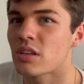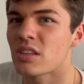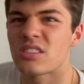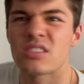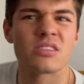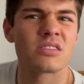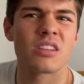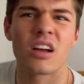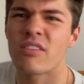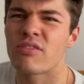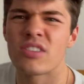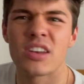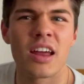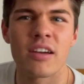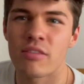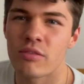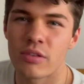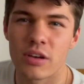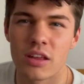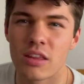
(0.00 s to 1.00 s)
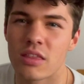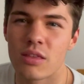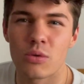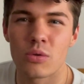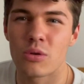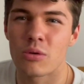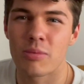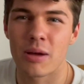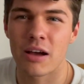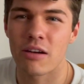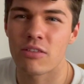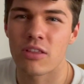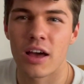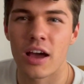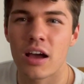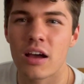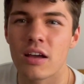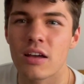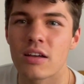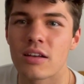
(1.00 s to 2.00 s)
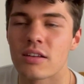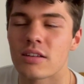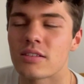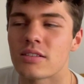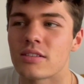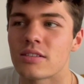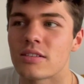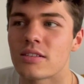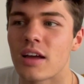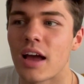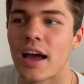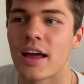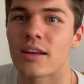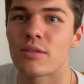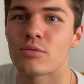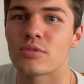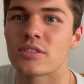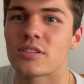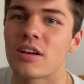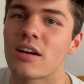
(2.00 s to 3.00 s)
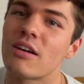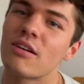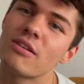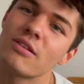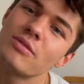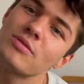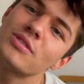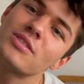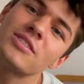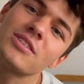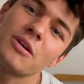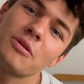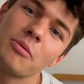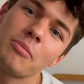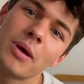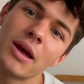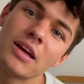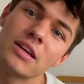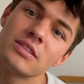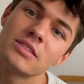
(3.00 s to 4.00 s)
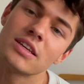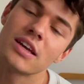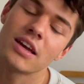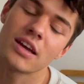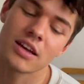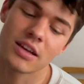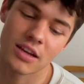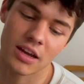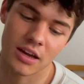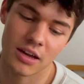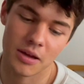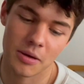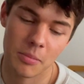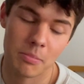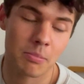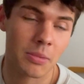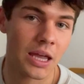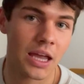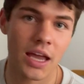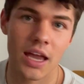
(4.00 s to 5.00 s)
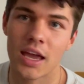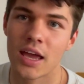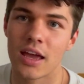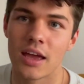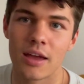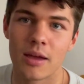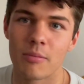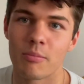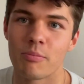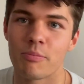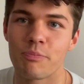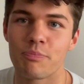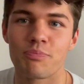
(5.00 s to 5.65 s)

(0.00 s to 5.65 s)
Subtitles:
I've never really thought about that. And it was so amazing, like meeting him,